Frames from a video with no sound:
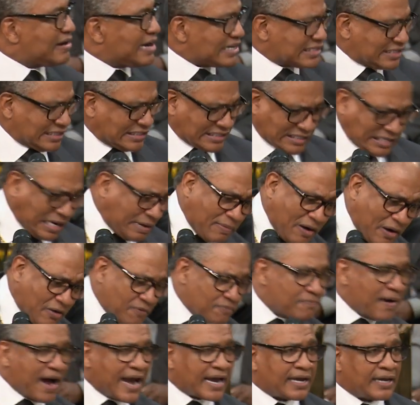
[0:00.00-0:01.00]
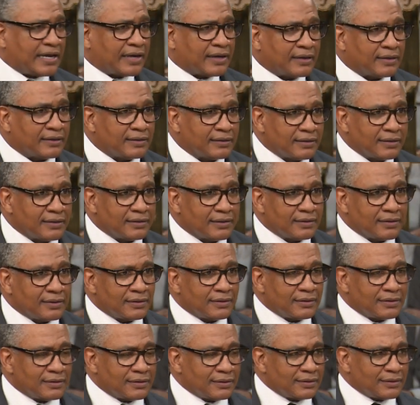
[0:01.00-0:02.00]
I said, come on back here.
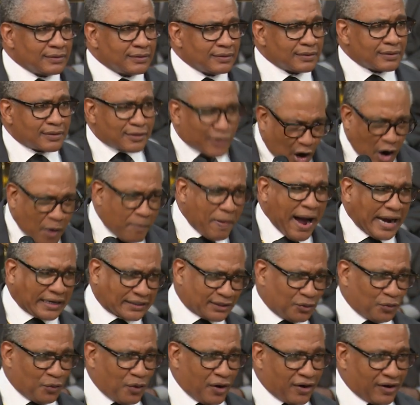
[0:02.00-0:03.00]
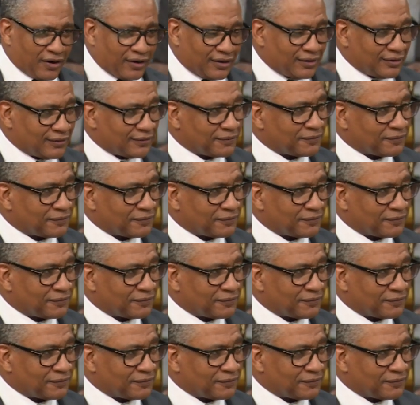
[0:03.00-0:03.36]
Go back to work.